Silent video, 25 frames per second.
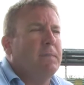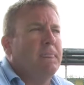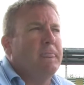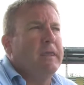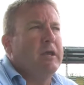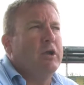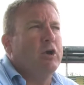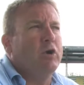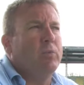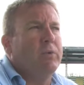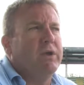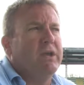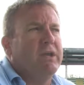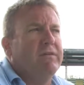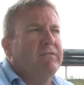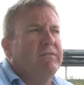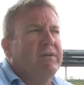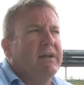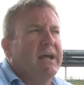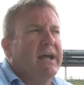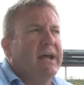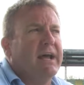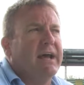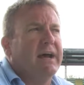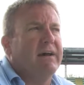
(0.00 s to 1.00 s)
You know, we
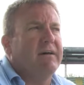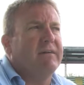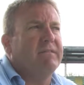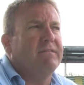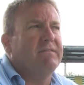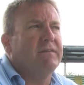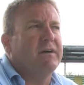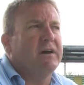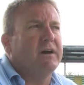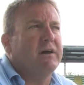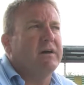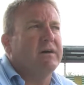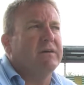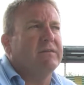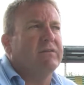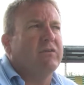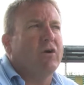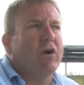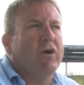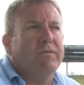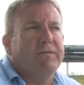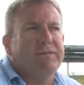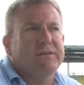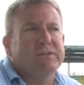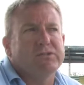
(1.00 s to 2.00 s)
even have
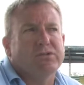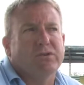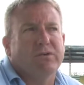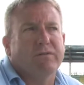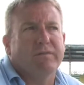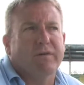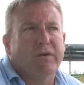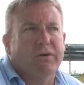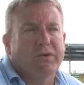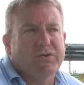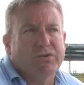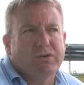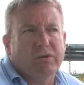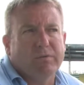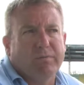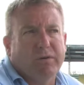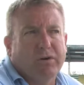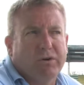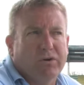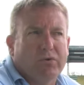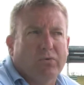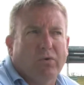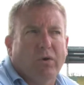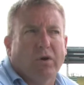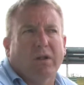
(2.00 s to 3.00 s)
dolphins that are very
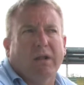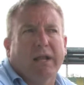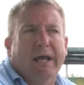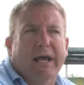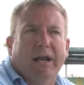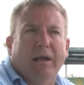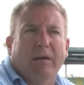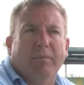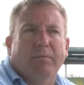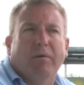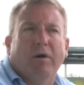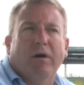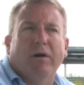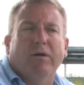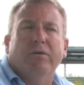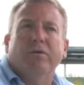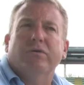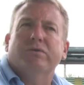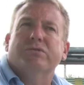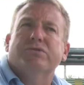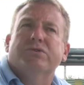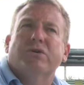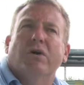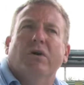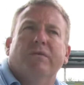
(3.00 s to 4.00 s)
similar to our Atlantic
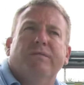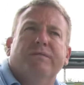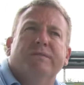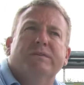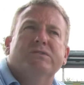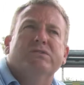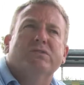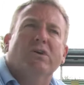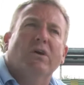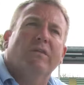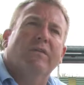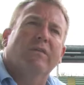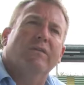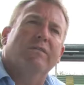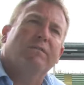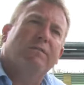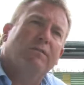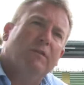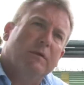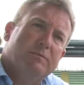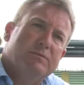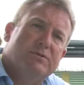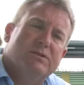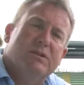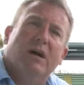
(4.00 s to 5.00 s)
bottlenose dolphins on the
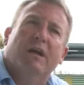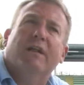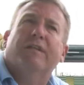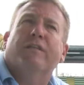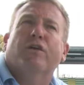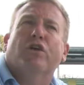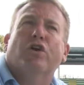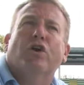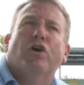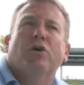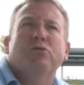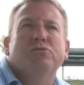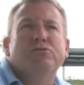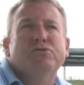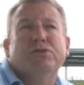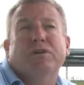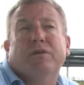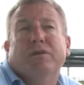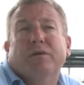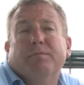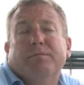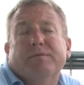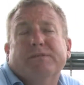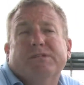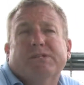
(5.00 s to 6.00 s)
flip side of the coast
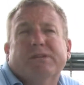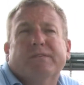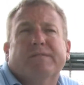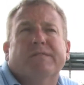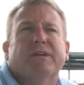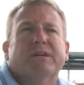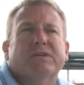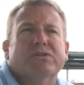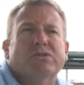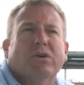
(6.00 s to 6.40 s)
on the Pacific.